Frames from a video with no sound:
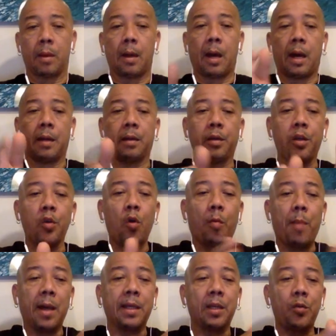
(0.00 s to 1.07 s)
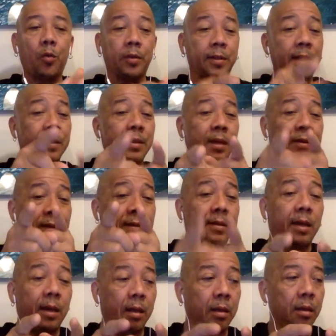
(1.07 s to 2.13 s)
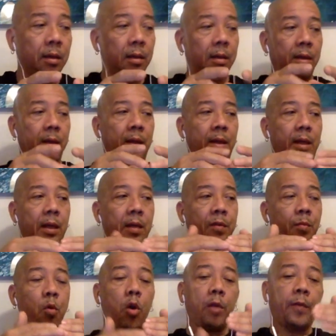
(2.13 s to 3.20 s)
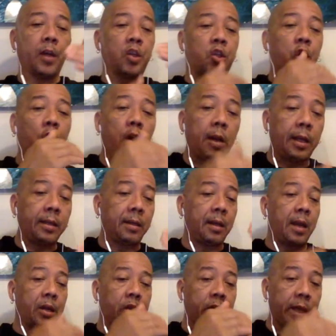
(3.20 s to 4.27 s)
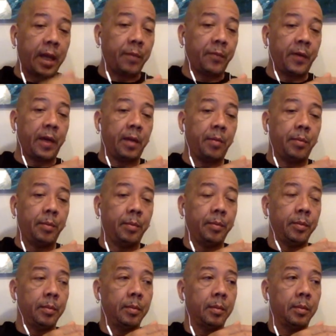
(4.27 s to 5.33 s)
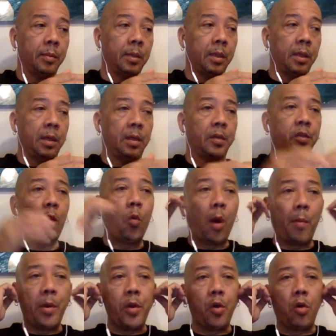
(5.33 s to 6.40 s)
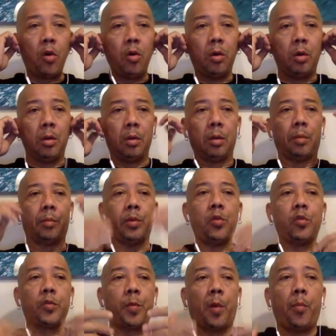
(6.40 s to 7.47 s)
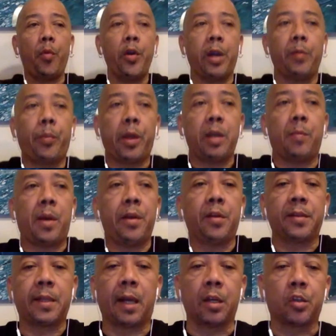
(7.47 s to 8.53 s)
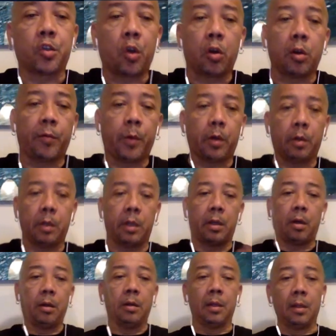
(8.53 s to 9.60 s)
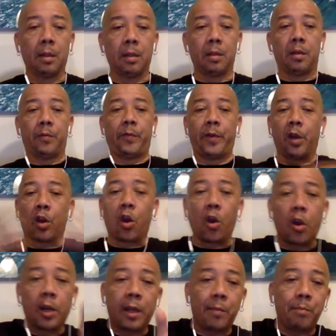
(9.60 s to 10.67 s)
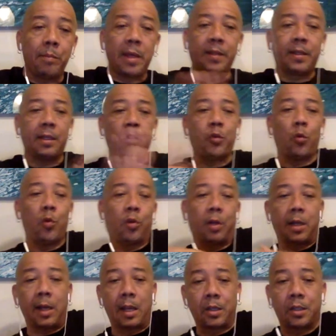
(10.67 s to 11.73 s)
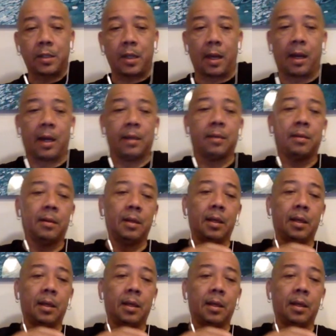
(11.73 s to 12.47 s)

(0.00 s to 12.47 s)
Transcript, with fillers: And you know, back in those days, as you say, it's more of a juggling clash type vibe. Mm. So what me do? Me use my brain for them and just start juggle for you know, for the girl them mixing two little clash song and